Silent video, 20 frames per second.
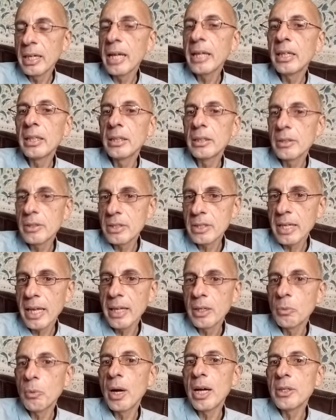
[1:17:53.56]
I can
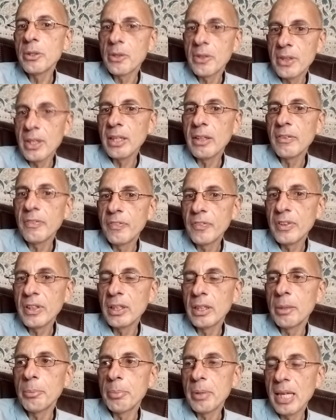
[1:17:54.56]
understand why you think,
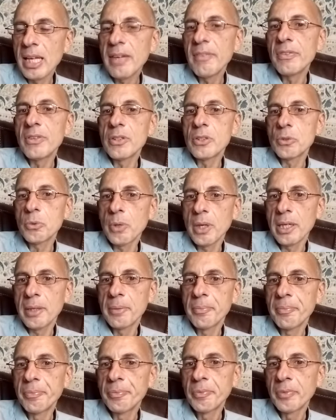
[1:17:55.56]
feel, and behave this way.
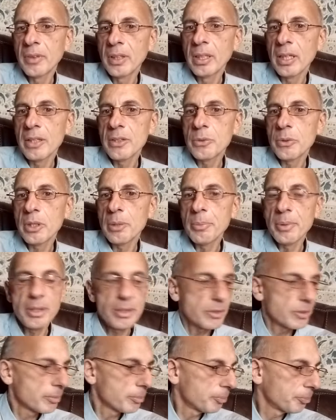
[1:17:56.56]
That's what he means.